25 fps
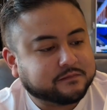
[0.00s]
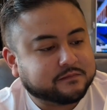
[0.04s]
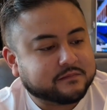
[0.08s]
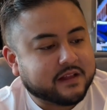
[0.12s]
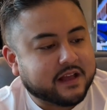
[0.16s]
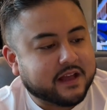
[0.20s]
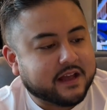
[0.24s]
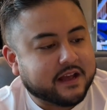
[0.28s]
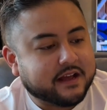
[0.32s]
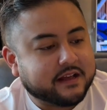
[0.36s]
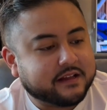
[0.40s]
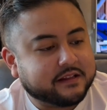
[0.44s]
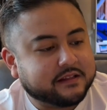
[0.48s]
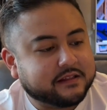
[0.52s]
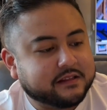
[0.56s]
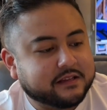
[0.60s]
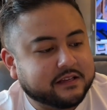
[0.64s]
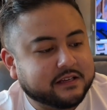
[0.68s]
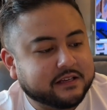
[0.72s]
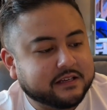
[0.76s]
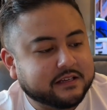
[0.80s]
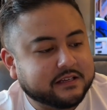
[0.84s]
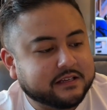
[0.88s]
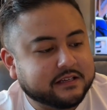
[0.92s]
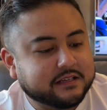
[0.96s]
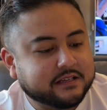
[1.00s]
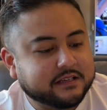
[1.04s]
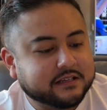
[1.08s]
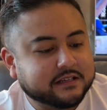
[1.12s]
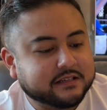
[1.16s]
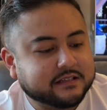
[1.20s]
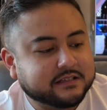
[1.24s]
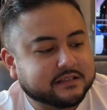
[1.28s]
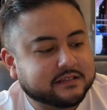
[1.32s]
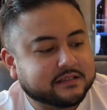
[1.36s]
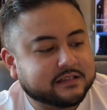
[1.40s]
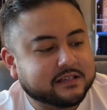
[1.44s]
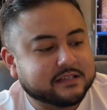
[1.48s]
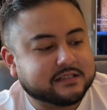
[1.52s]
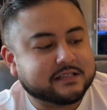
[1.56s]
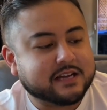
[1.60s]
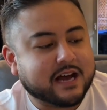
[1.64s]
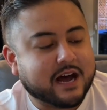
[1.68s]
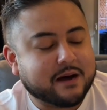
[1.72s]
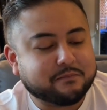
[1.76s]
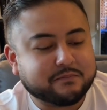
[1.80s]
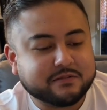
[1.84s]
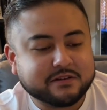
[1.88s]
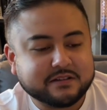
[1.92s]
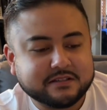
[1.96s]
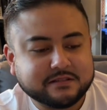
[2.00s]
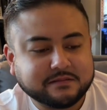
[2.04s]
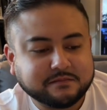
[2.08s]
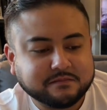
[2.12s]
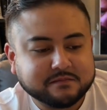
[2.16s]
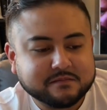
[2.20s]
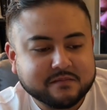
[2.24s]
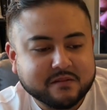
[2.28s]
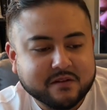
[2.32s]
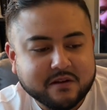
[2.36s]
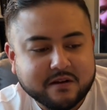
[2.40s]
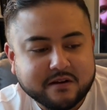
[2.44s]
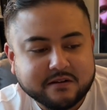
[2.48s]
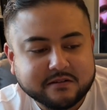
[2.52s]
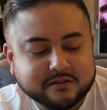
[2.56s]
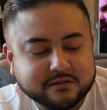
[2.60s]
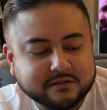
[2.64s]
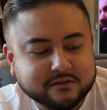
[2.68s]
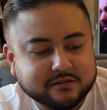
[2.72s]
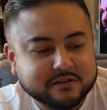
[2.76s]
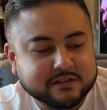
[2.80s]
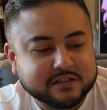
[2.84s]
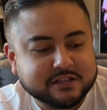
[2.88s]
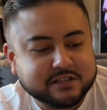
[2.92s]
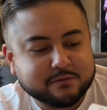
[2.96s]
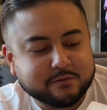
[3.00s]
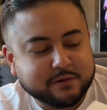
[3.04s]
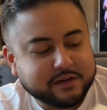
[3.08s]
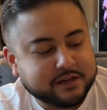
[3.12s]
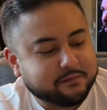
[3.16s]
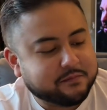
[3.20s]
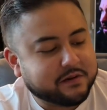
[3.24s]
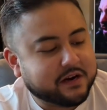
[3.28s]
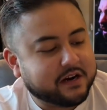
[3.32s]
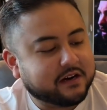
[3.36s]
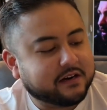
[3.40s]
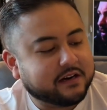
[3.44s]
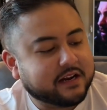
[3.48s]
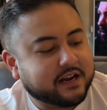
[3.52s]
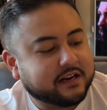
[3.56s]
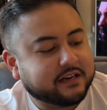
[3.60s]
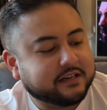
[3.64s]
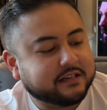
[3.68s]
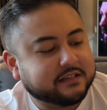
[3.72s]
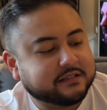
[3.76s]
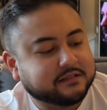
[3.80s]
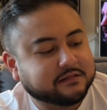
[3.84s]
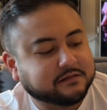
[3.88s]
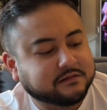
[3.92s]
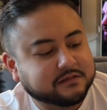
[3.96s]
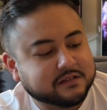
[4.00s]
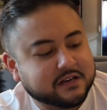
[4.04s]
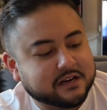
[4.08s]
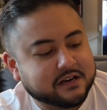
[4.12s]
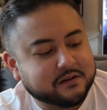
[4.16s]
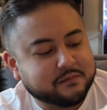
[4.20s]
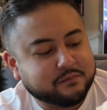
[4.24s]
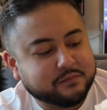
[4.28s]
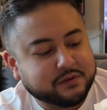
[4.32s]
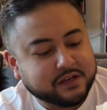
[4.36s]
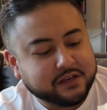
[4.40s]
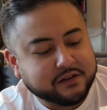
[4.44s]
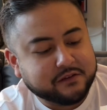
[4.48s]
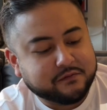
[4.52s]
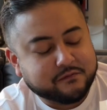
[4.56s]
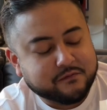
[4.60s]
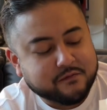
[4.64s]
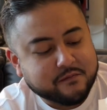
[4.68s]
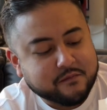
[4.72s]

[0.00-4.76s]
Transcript: and the tapa, or the sweet marinated beef,